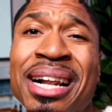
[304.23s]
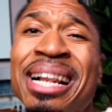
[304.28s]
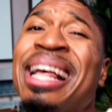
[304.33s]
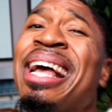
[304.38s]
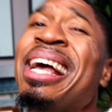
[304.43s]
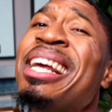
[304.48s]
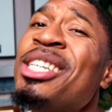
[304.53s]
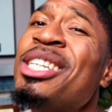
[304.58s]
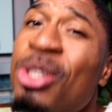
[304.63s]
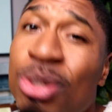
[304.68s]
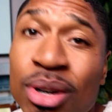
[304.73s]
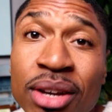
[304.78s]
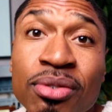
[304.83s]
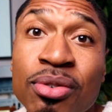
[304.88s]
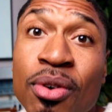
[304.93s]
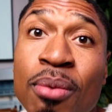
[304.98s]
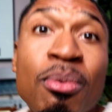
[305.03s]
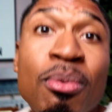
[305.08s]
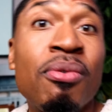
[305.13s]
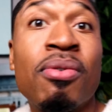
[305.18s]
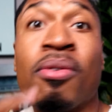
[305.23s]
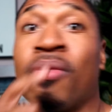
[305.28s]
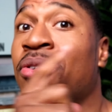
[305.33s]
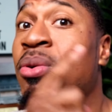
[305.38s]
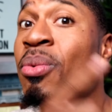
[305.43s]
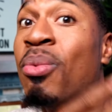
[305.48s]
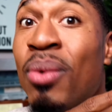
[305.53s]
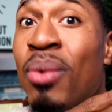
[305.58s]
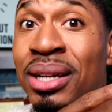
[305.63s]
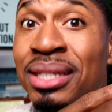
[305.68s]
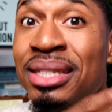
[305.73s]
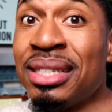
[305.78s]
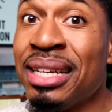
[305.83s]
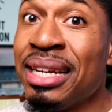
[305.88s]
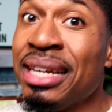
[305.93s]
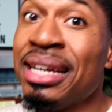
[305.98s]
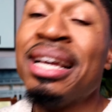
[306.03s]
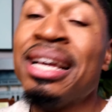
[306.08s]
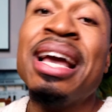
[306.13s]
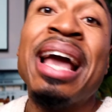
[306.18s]
it, it's stressful moving from one
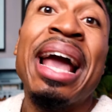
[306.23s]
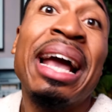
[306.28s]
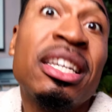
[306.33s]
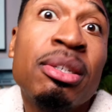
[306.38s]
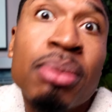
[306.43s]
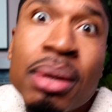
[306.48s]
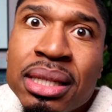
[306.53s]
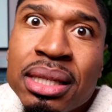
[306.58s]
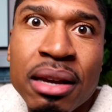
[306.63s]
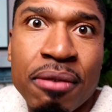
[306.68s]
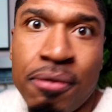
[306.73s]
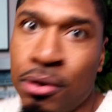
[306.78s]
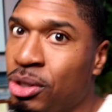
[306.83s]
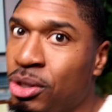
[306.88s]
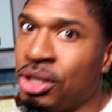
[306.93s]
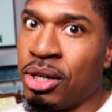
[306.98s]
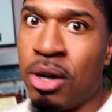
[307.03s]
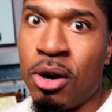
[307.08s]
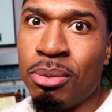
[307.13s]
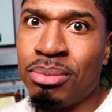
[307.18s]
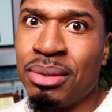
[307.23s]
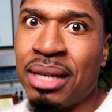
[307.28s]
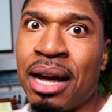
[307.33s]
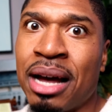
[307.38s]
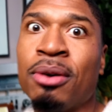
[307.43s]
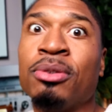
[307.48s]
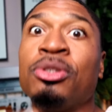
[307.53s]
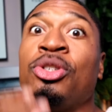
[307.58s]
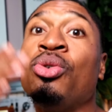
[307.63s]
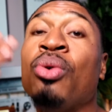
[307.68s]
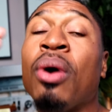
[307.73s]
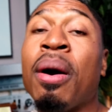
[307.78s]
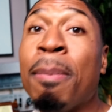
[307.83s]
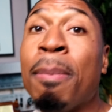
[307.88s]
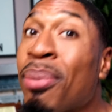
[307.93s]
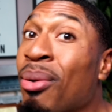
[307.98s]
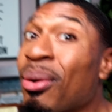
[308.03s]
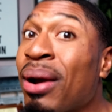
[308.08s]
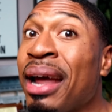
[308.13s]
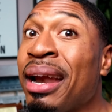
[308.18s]
city, especially if it was your hometown, to a
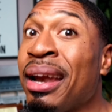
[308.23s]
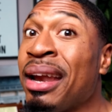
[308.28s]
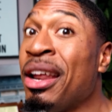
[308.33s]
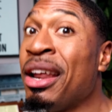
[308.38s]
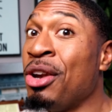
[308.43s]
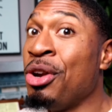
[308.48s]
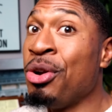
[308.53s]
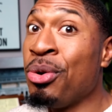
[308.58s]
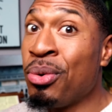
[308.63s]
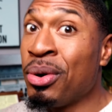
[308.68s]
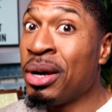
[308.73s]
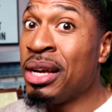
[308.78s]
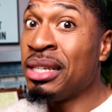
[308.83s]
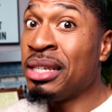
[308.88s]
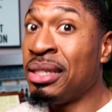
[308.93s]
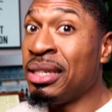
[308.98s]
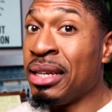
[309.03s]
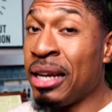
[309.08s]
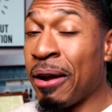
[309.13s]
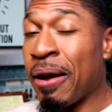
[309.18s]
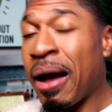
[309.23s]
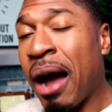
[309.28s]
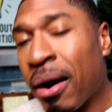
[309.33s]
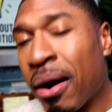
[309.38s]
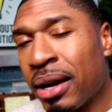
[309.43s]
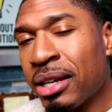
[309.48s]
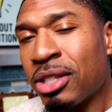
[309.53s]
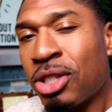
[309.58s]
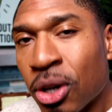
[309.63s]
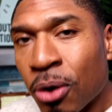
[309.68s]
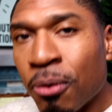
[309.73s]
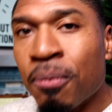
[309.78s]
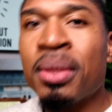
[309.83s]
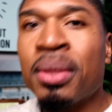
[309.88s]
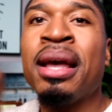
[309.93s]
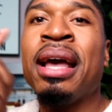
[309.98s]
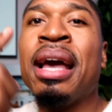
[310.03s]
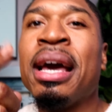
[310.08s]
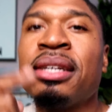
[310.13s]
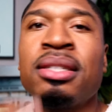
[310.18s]
brand new city. All right, so
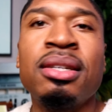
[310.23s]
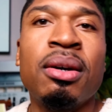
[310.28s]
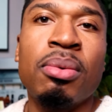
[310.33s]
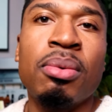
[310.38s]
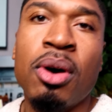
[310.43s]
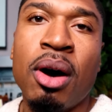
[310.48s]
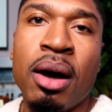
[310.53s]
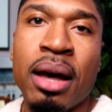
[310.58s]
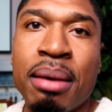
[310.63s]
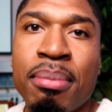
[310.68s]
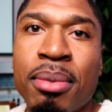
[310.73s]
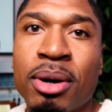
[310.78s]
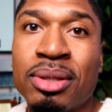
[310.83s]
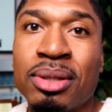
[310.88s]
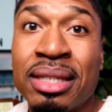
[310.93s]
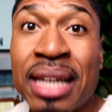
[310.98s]
hit us up, call, email,